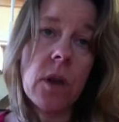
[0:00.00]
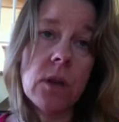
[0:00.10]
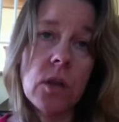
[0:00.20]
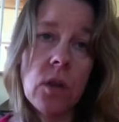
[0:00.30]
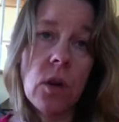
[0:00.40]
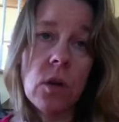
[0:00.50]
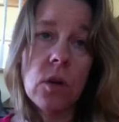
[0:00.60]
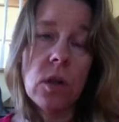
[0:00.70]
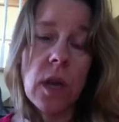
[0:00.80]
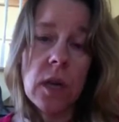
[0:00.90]
So
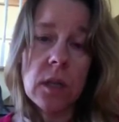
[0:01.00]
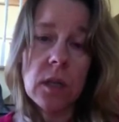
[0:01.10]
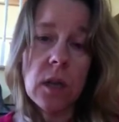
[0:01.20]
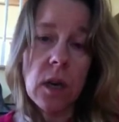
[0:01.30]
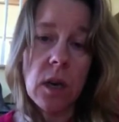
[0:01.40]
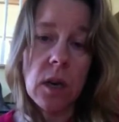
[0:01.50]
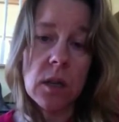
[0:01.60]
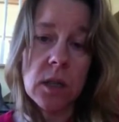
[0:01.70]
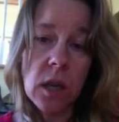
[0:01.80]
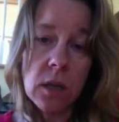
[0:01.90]
that
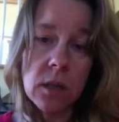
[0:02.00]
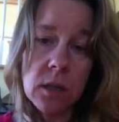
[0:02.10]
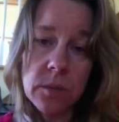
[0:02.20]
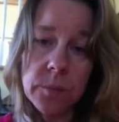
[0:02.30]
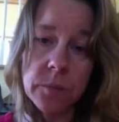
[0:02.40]
sucks.